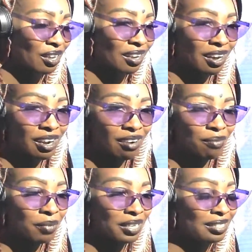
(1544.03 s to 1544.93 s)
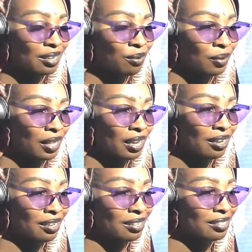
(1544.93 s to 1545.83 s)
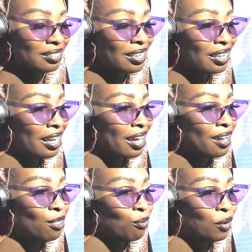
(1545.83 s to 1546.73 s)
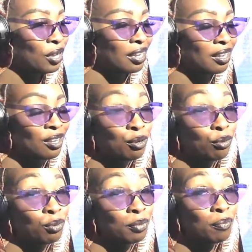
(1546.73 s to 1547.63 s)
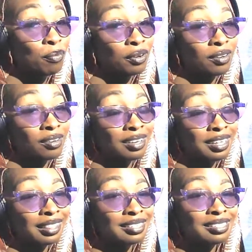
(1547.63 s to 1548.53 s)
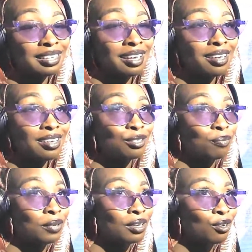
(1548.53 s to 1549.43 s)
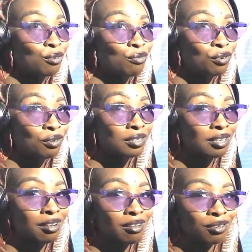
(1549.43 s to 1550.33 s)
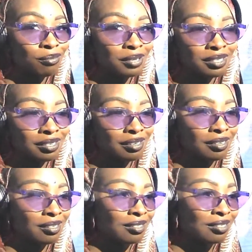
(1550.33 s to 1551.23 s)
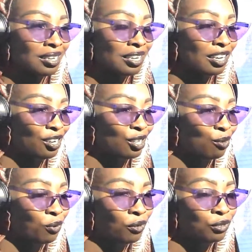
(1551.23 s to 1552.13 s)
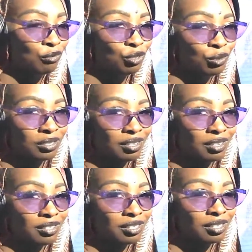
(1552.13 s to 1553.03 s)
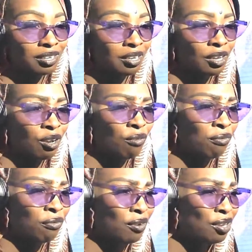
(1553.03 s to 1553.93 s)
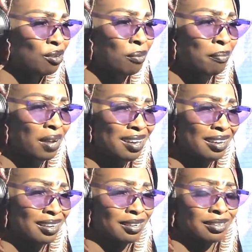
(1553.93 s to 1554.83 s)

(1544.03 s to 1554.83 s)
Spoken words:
R&B soul that is. Either way, remember, the sky is big enough for us all to be stars. And in the words of George Clinton, free your mind.